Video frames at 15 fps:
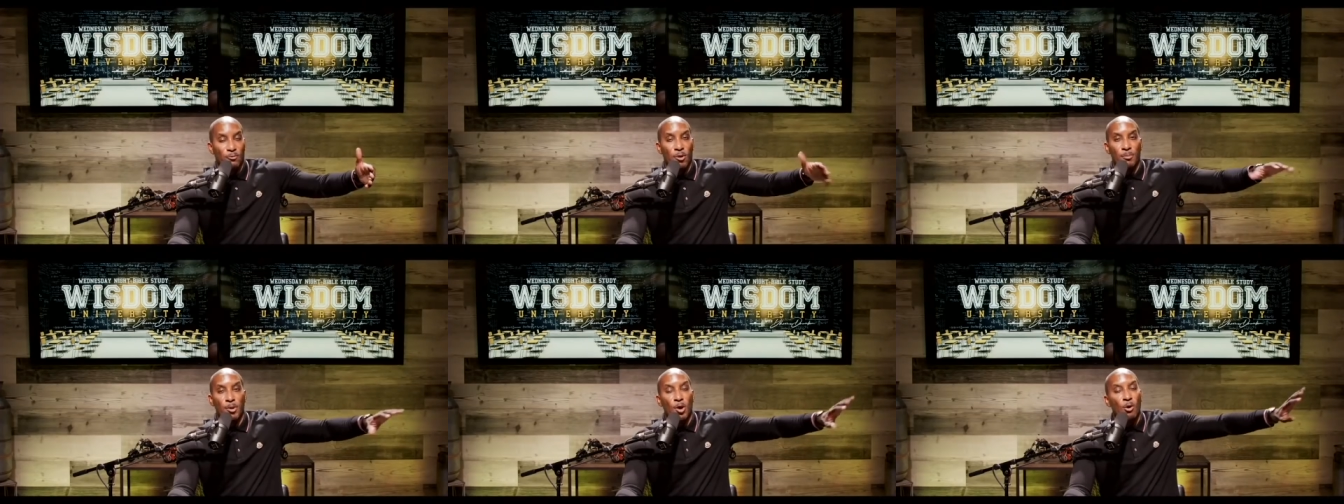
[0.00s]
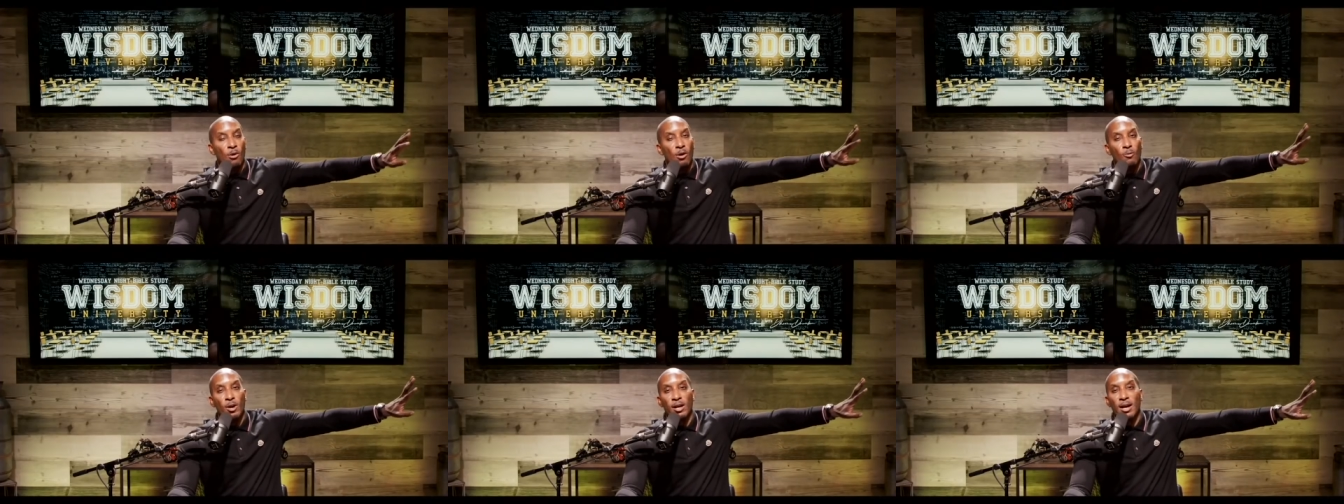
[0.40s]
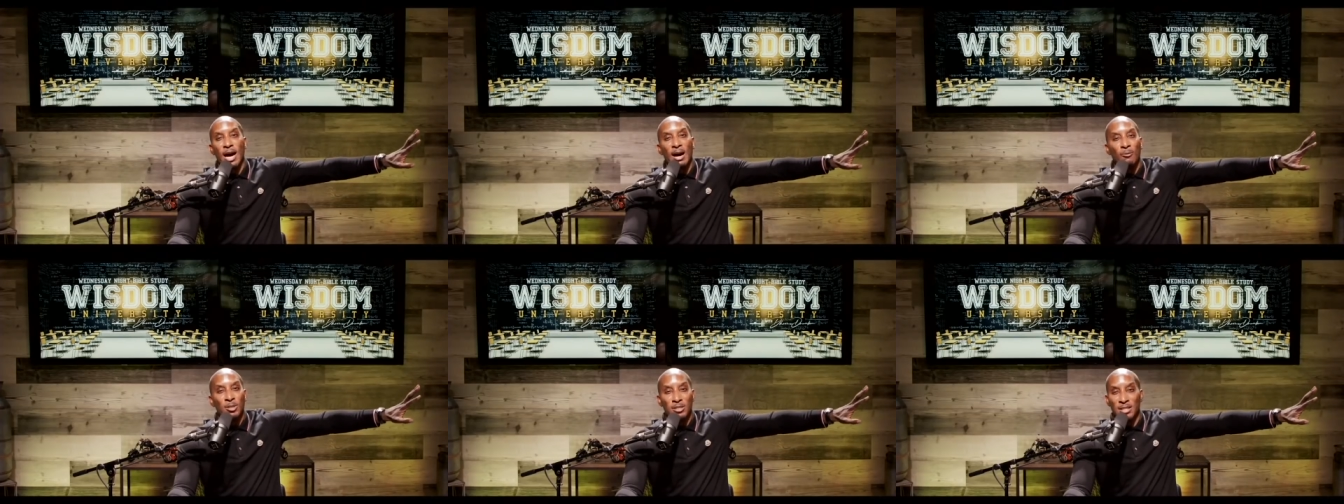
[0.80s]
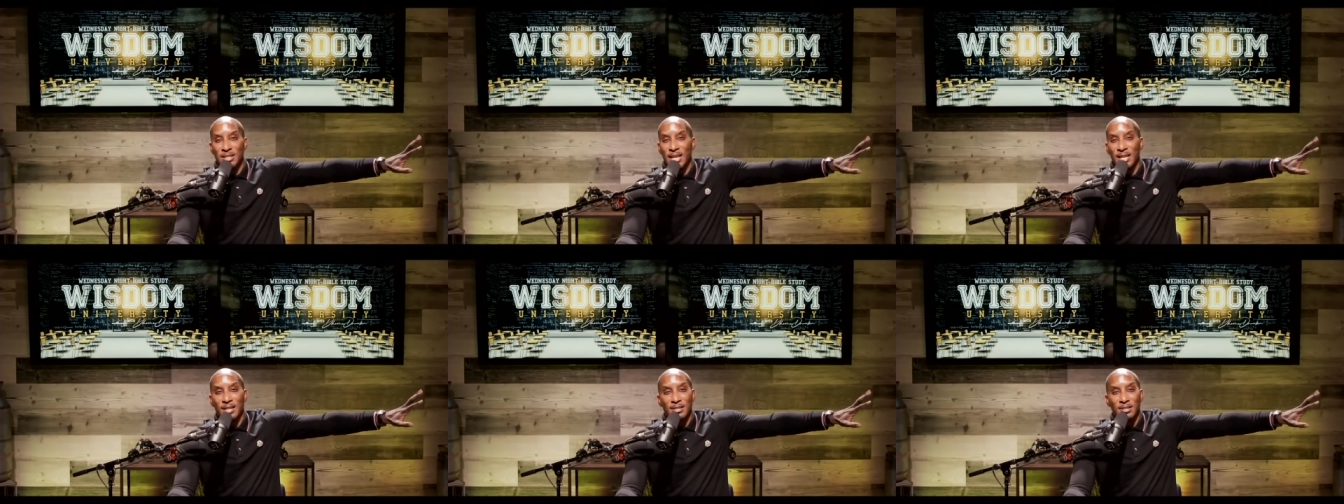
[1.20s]
from going where God wants to
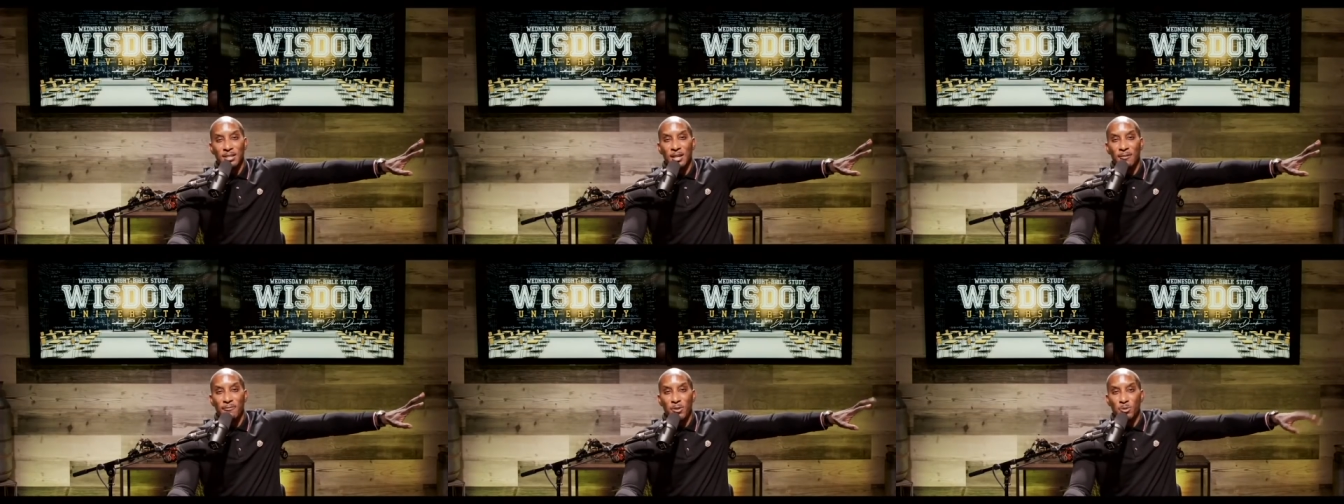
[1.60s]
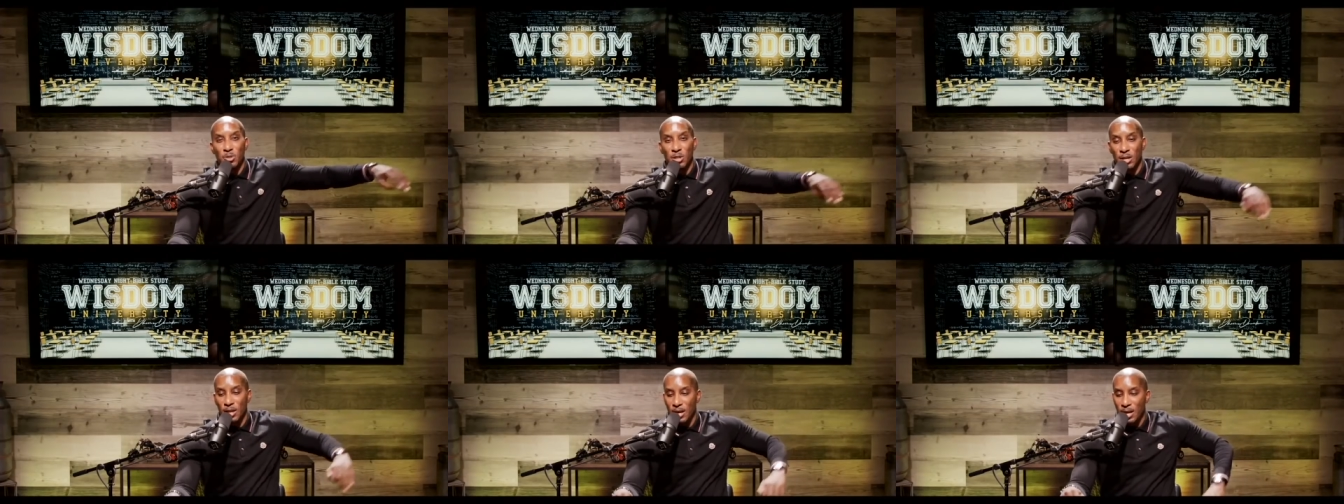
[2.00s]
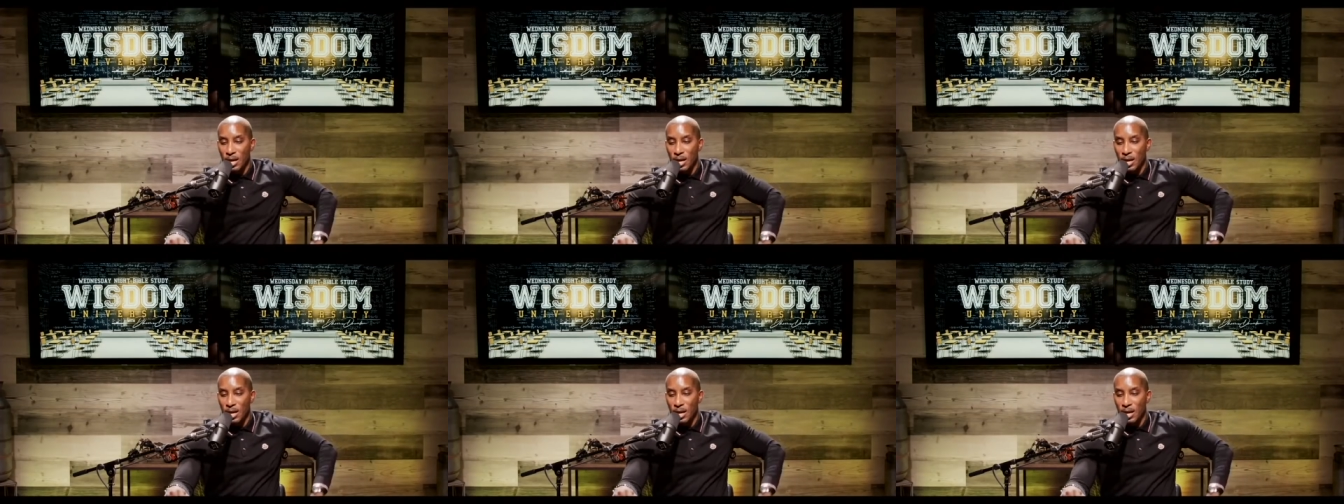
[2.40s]
take us in our future.